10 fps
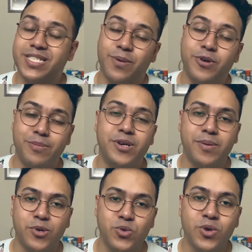
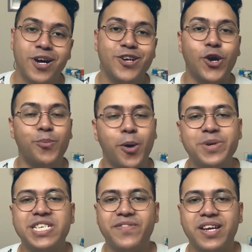
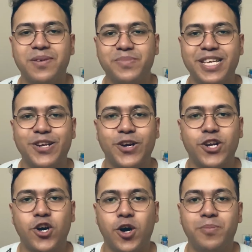
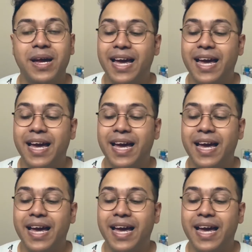www.bombayshavingcompany.com,